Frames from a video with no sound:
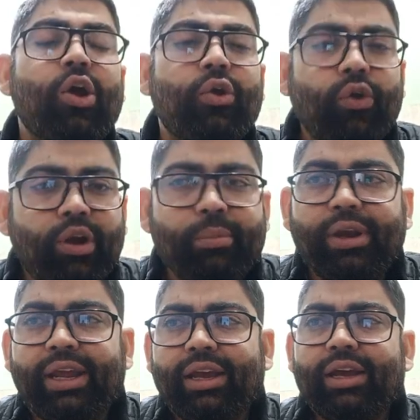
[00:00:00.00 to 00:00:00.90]

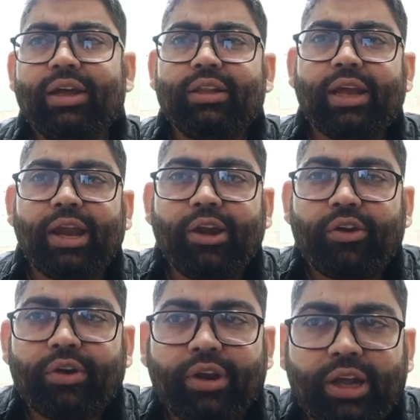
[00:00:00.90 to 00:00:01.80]
notably the
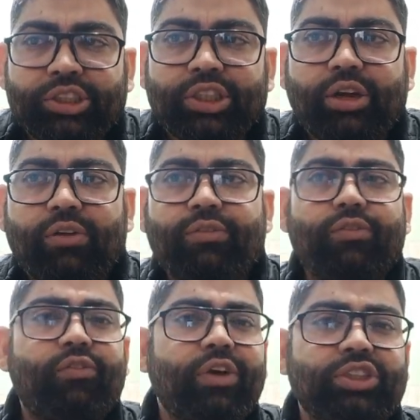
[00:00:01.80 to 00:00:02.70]
introduction
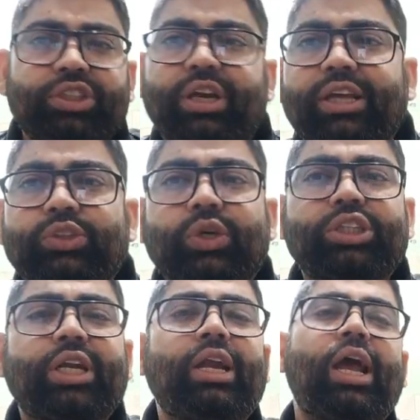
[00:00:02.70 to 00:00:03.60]
of Western
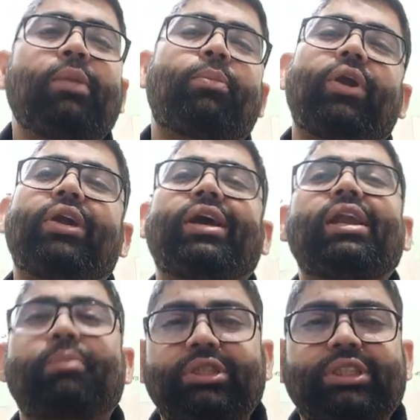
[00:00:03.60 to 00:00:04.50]
education and
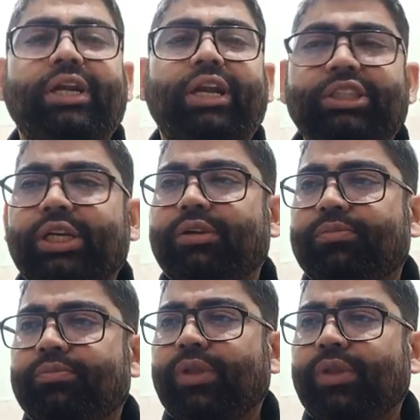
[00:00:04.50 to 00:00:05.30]
political representation.